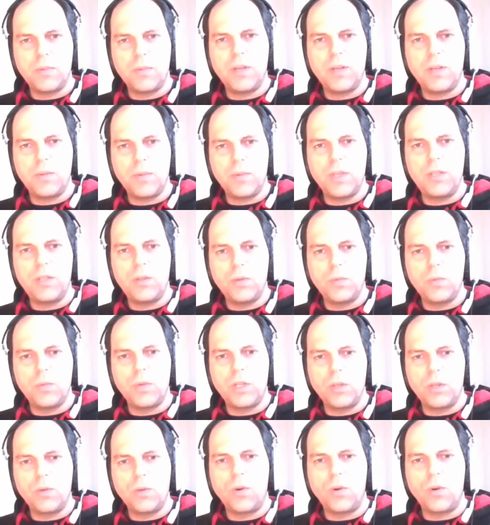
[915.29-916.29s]
When, mm-hmm. when you
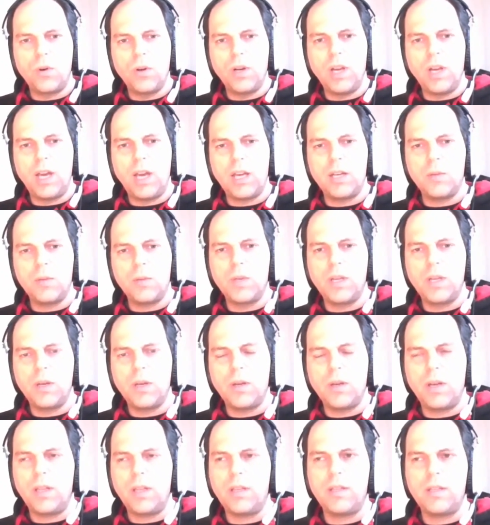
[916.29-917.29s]
when you're all aligned, and
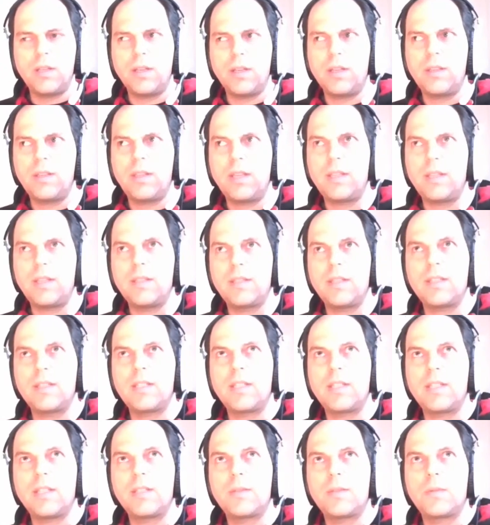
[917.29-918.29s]
we, and uh, they,
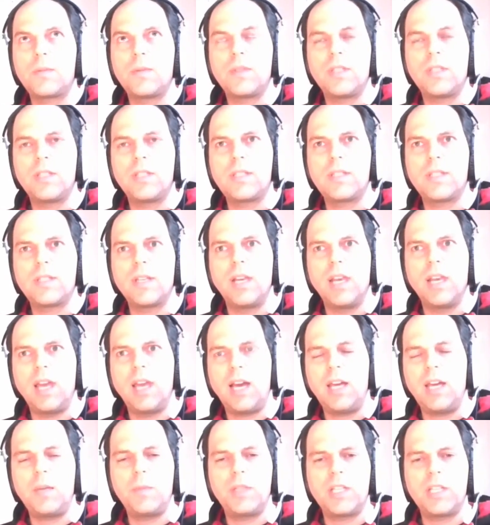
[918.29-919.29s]
this has this
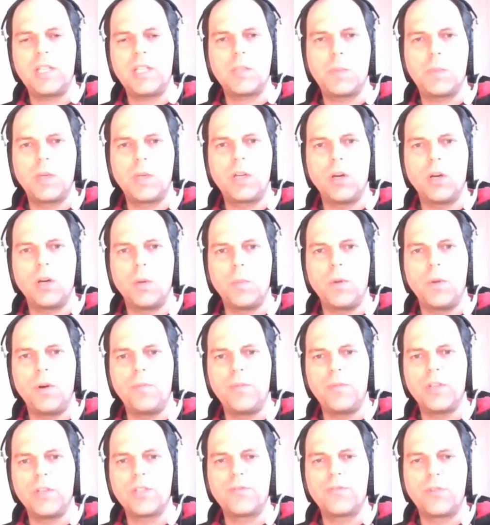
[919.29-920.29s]
alignment has become
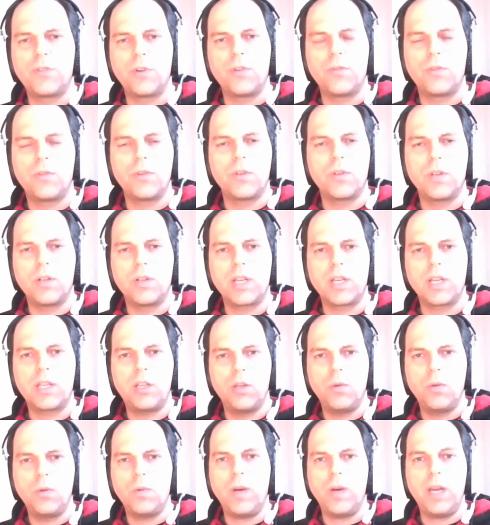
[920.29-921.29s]
obvious for for
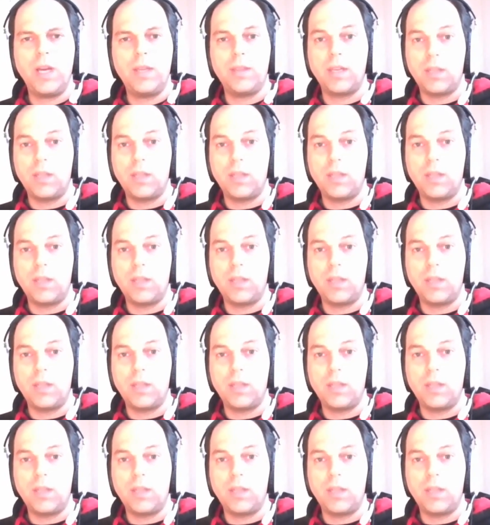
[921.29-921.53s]
QA.